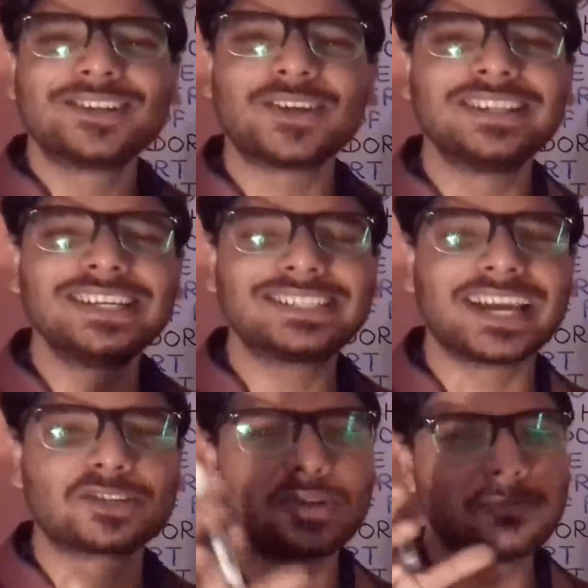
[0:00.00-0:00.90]
So in this
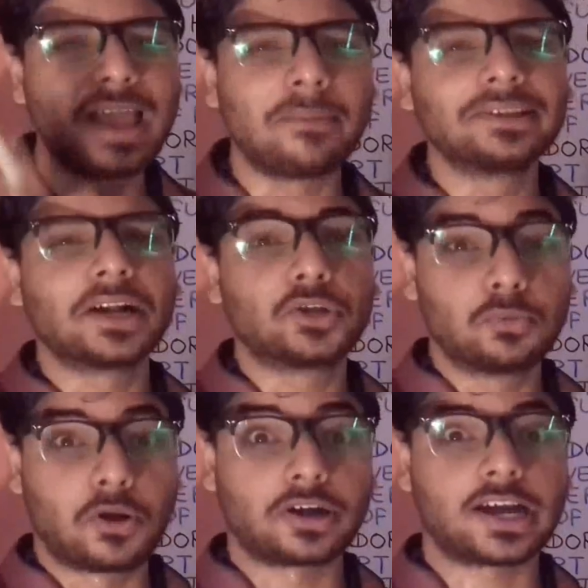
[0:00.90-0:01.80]
case we will be having the
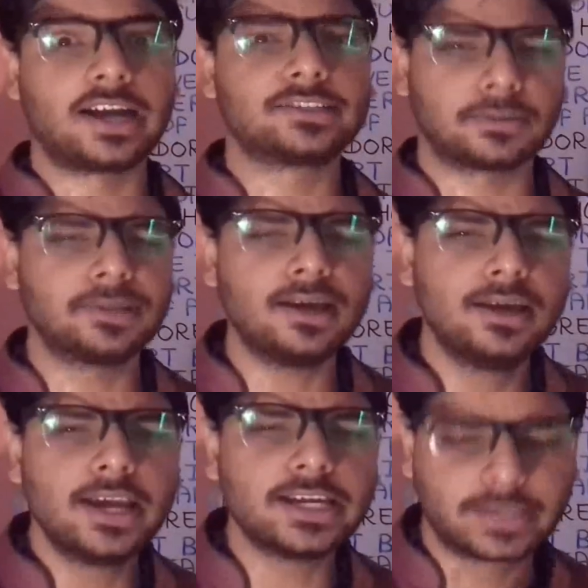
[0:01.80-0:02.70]
two broad kinds of
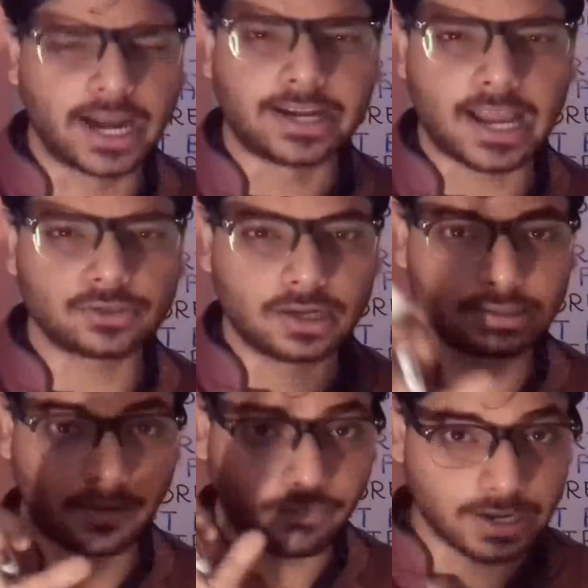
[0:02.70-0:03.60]
the state as well
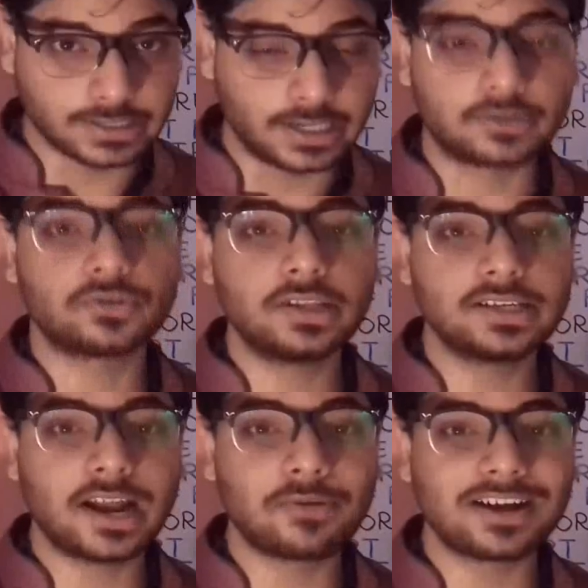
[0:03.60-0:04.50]
as the phase units. So
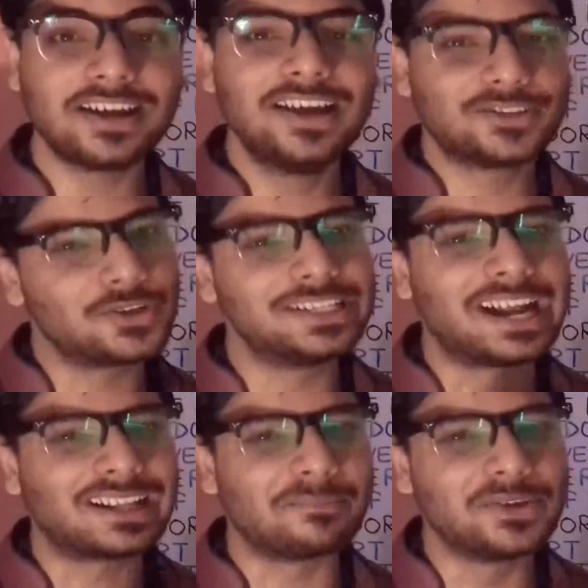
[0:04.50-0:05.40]
these are what? So these
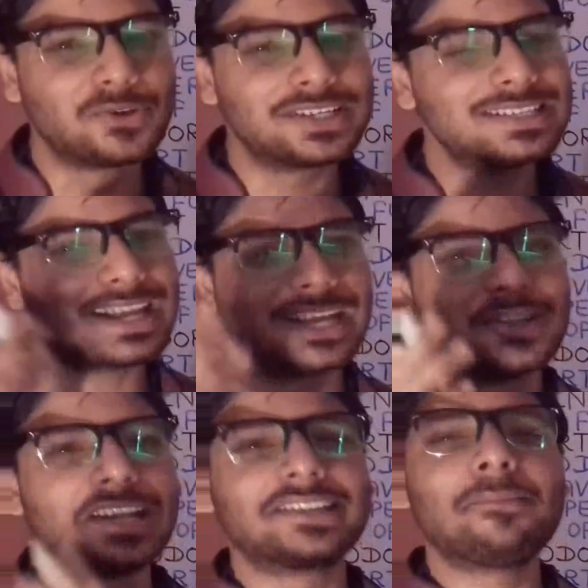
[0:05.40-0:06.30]
are the meiosis as
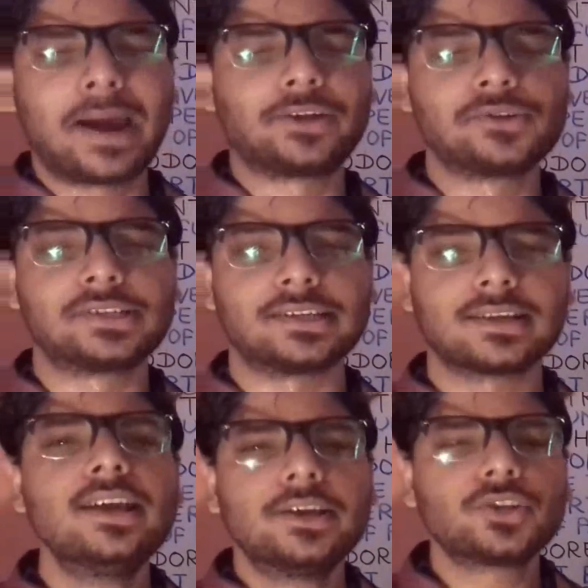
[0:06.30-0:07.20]
well as the
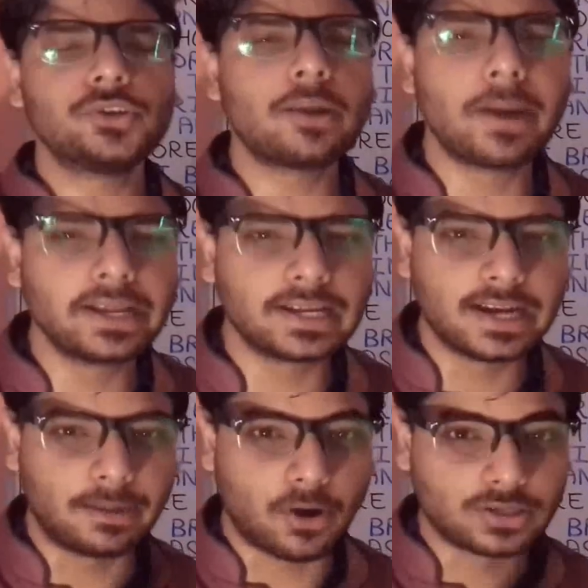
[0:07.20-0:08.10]
mitosis. So you are very
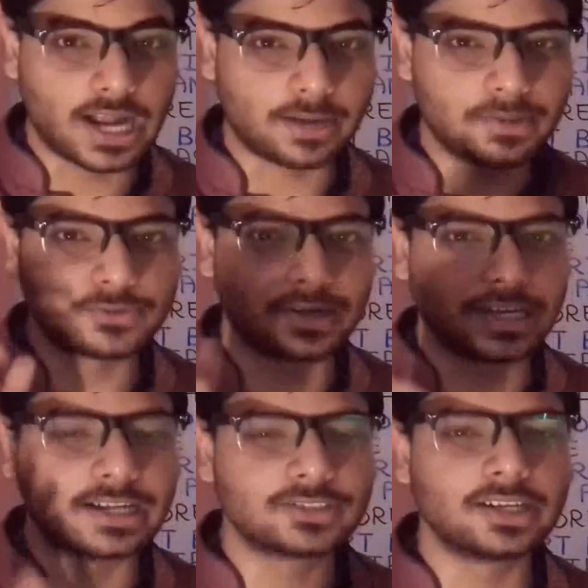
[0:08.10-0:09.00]
clear about that, means what
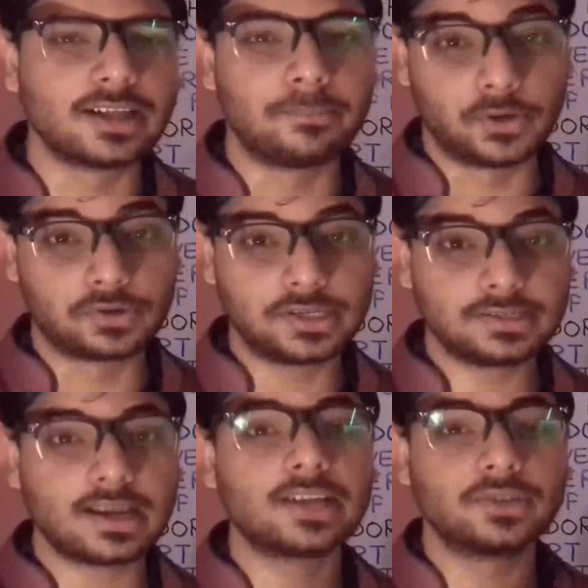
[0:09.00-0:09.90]
are actually the
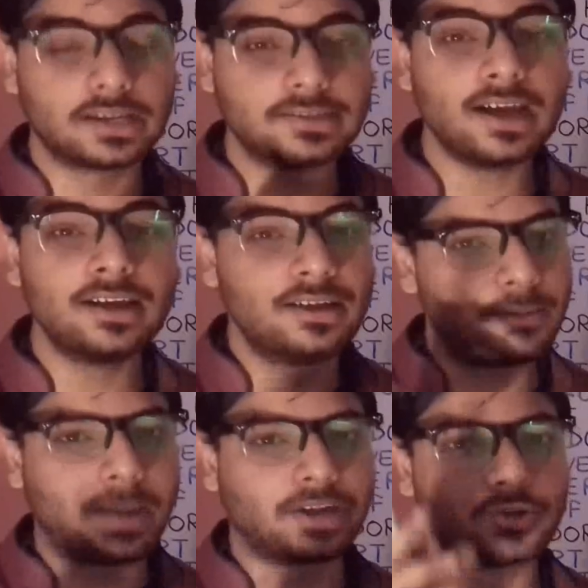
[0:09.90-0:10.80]
meiosis as well as the
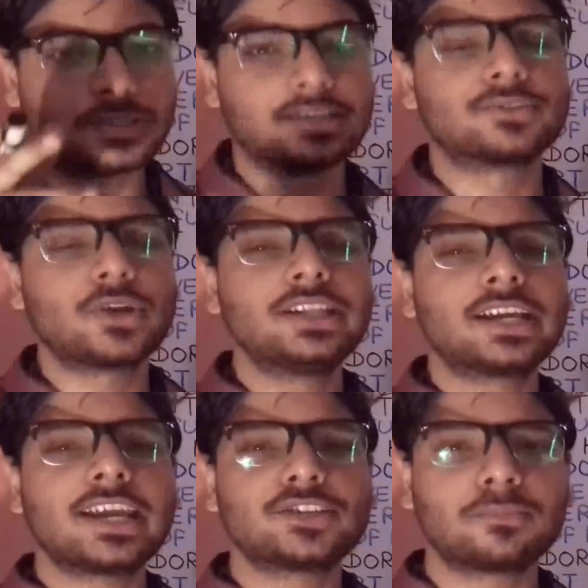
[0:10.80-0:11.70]
mitosis. So in the
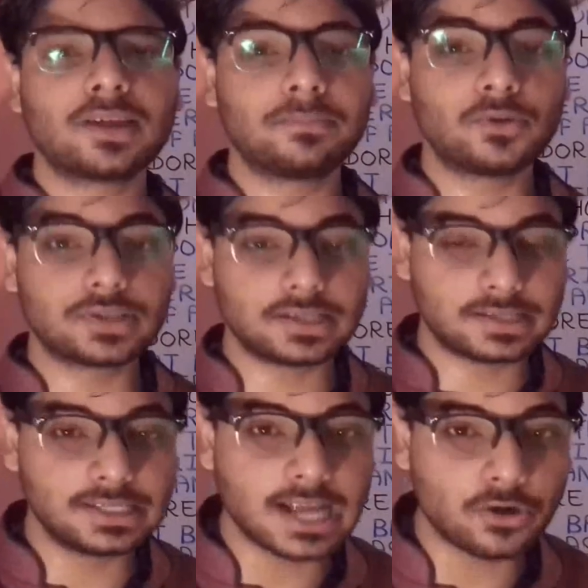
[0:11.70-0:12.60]
case of the
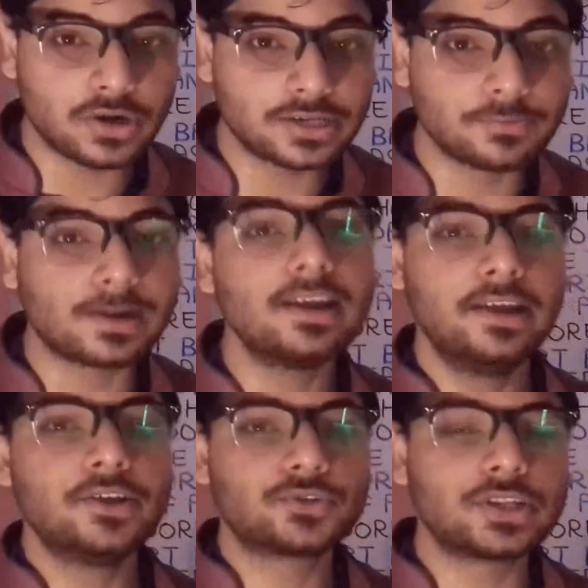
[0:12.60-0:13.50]
meiosis, these are known as
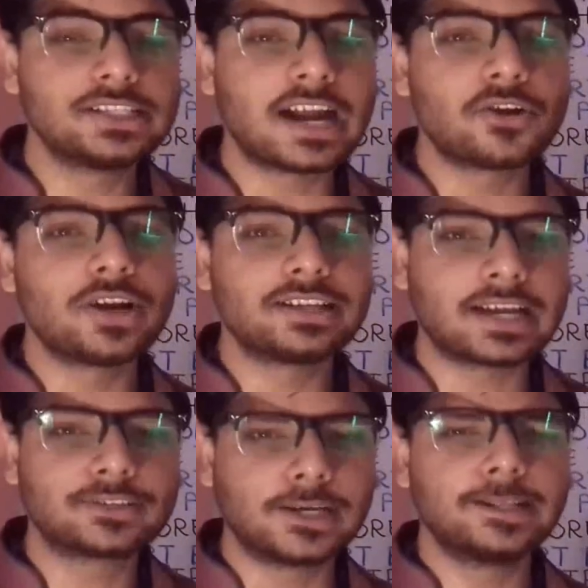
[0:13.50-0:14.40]
what? So these are known as
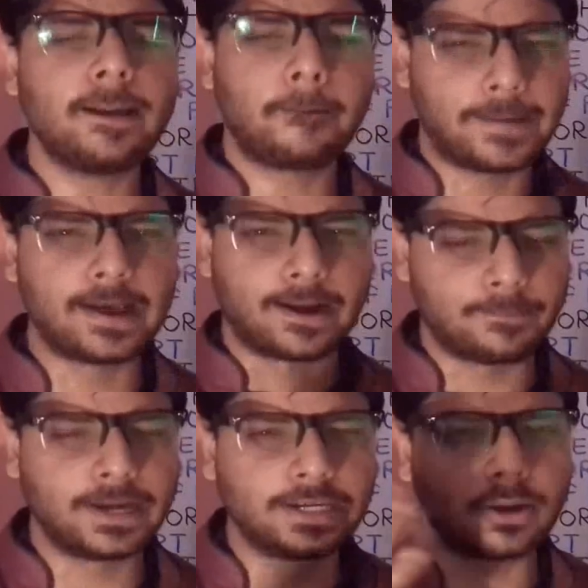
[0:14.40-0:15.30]
actually the
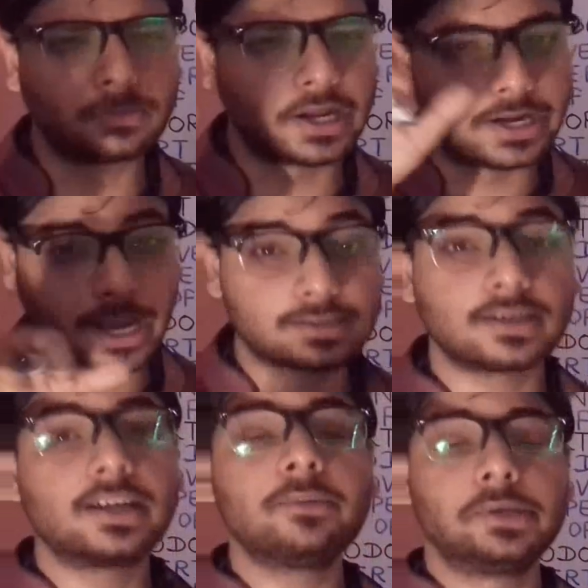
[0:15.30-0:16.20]
here minute of the
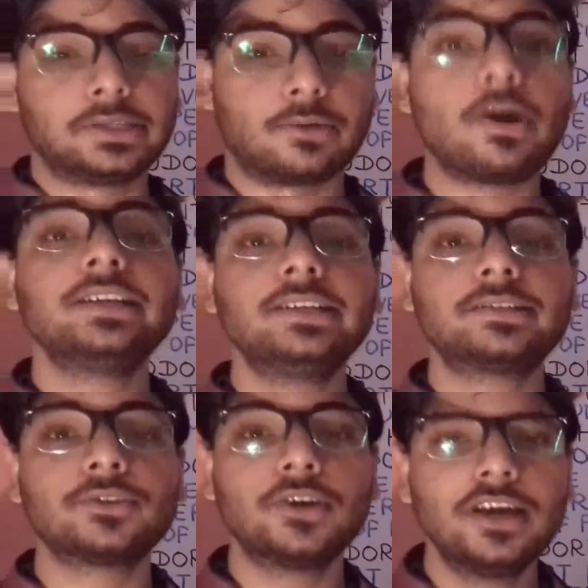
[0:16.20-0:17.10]
reductional division. Why did
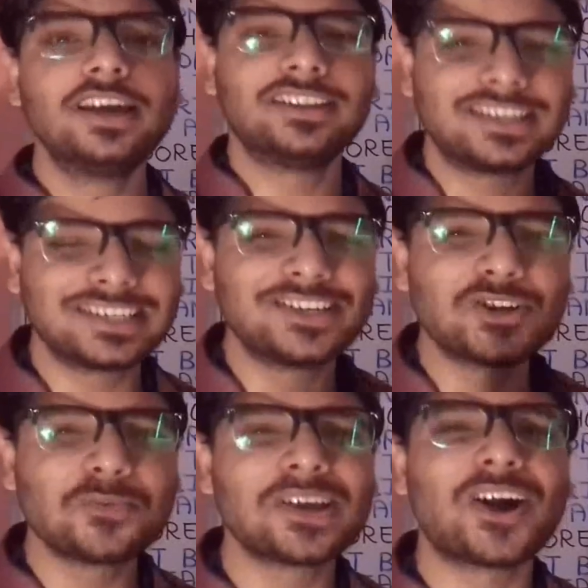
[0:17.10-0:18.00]
so? This is
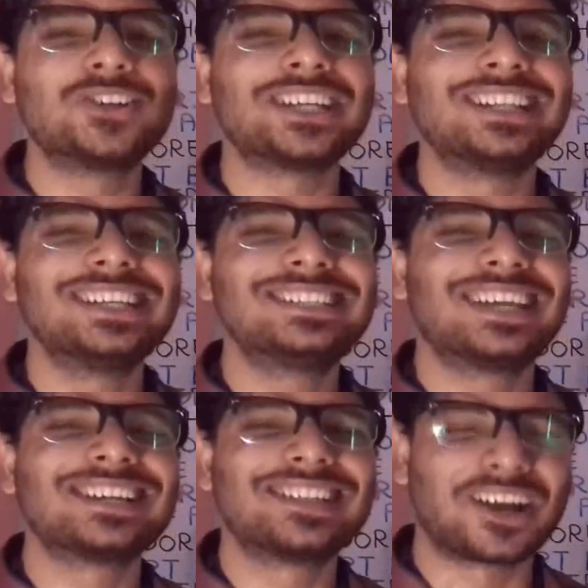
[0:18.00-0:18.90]
due to because in this
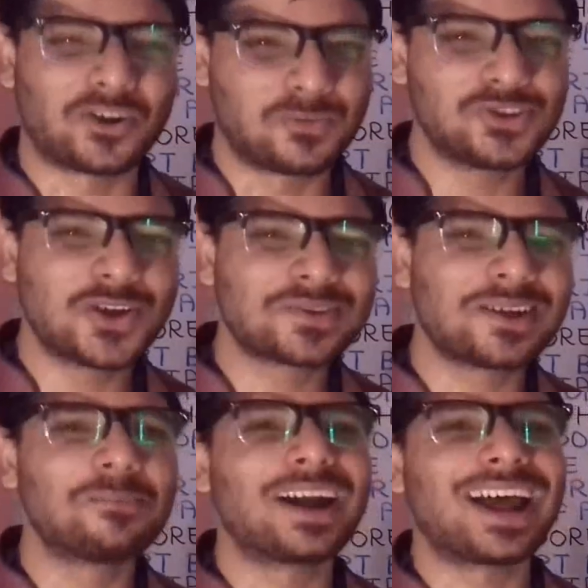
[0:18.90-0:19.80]
case the chromosomes
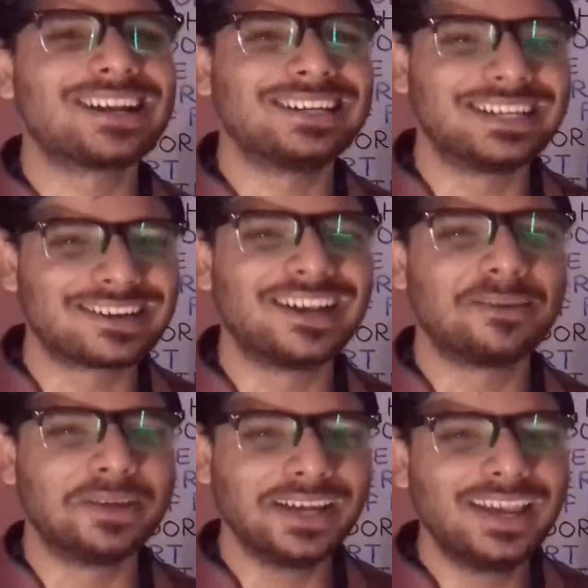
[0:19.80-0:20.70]
number are
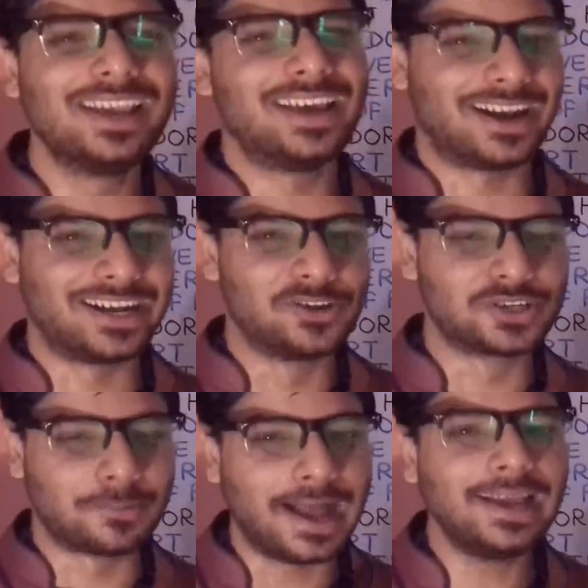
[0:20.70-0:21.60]
literally being
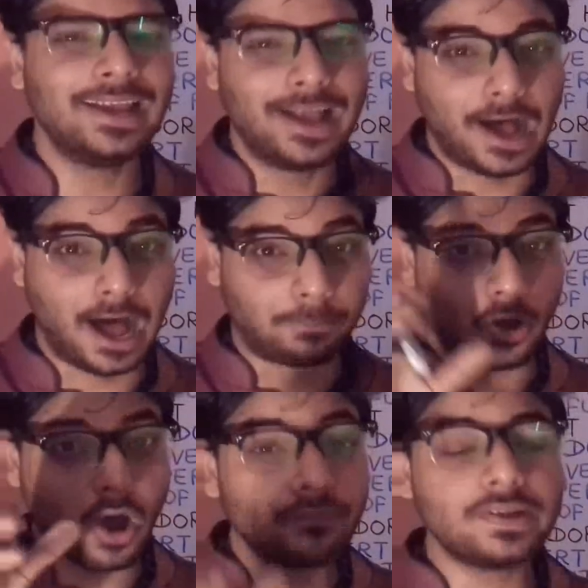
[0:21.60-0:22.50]
reduced by
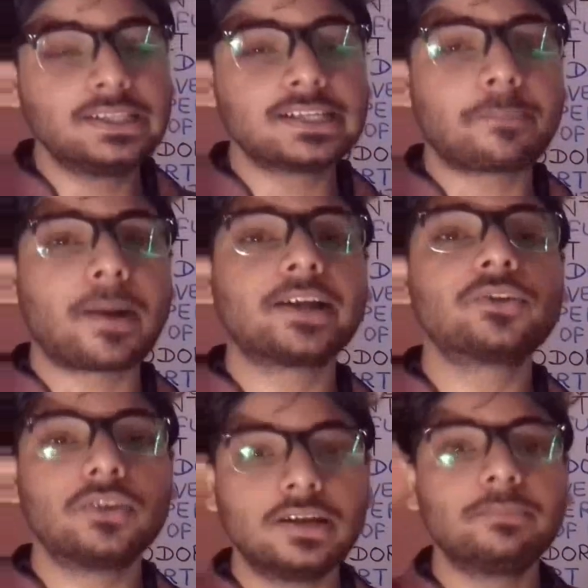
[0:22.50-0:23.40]
how? Often these are
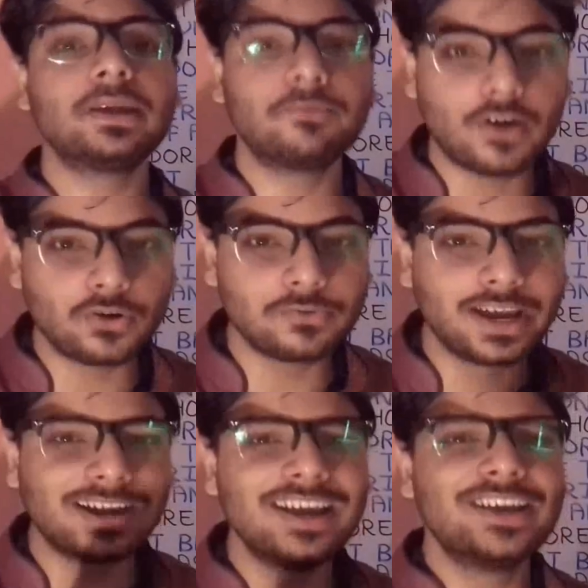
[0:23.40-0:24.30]
particularly being found
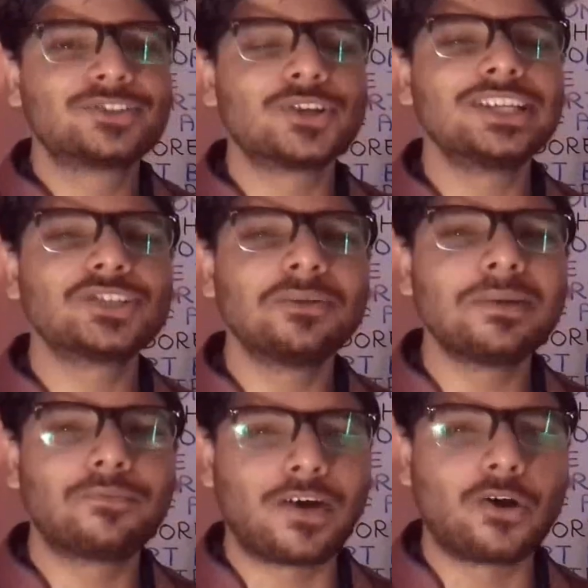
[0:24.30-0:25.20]
where? So this will
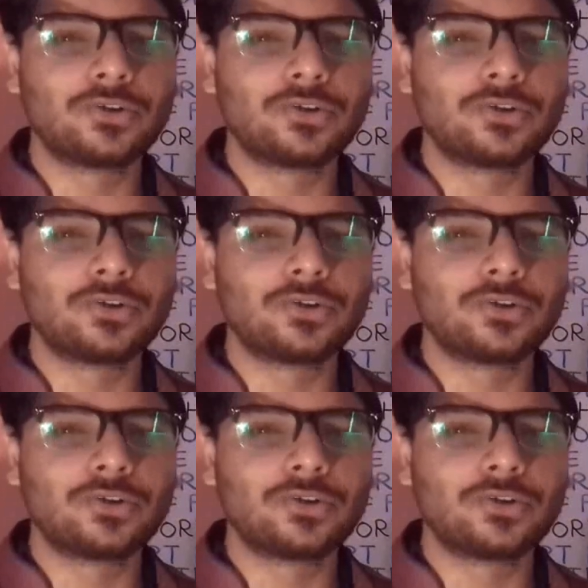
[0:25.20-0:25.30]
be